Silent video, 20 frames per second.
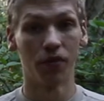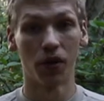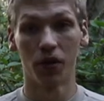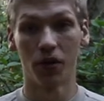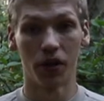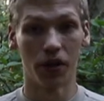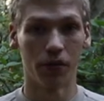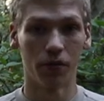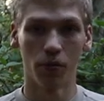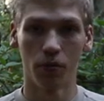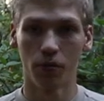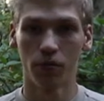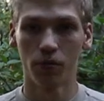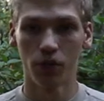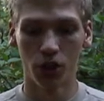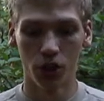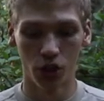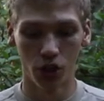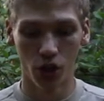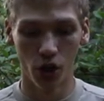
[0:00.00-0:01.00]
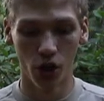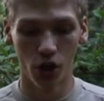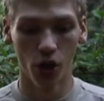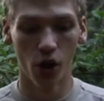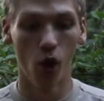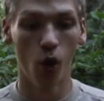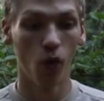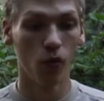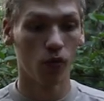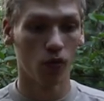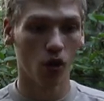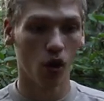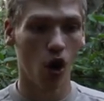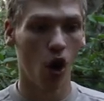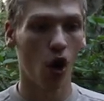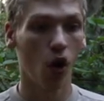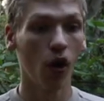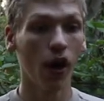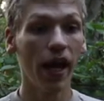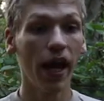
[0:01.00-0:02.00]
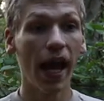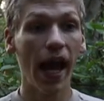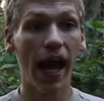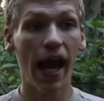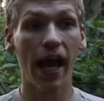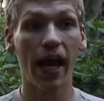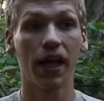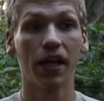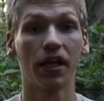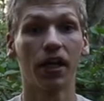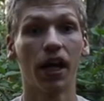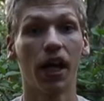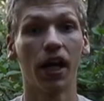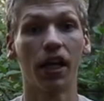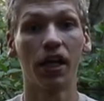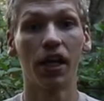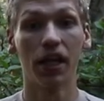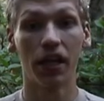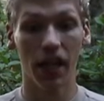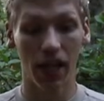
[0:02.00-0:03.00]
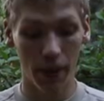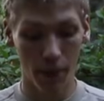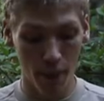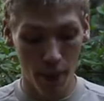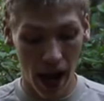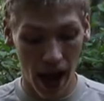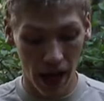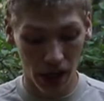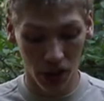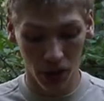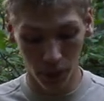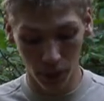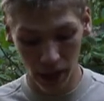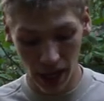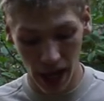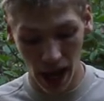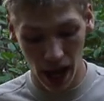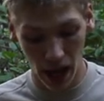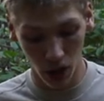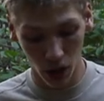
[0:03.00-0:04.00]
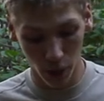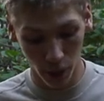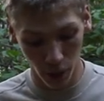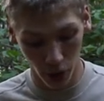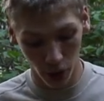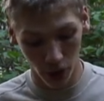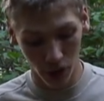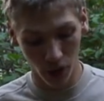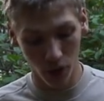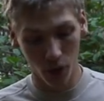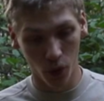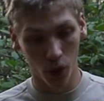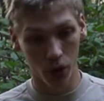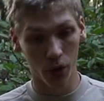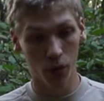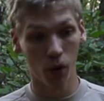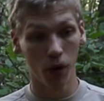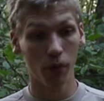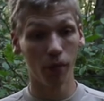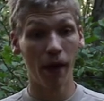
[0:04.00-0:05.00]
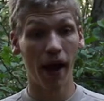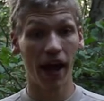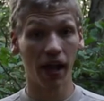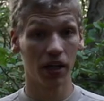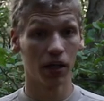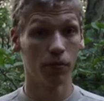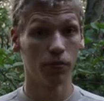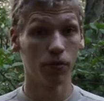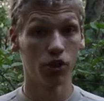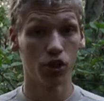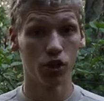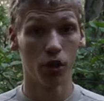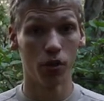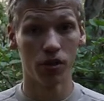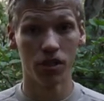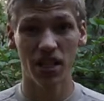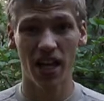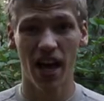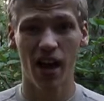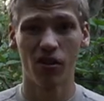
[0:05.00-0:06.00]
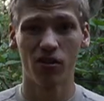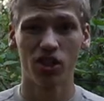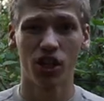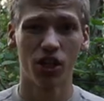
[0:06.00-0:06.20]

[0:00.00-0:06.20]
very good overall handgun in a magnum caliber. And the 41 magnum's no slouch.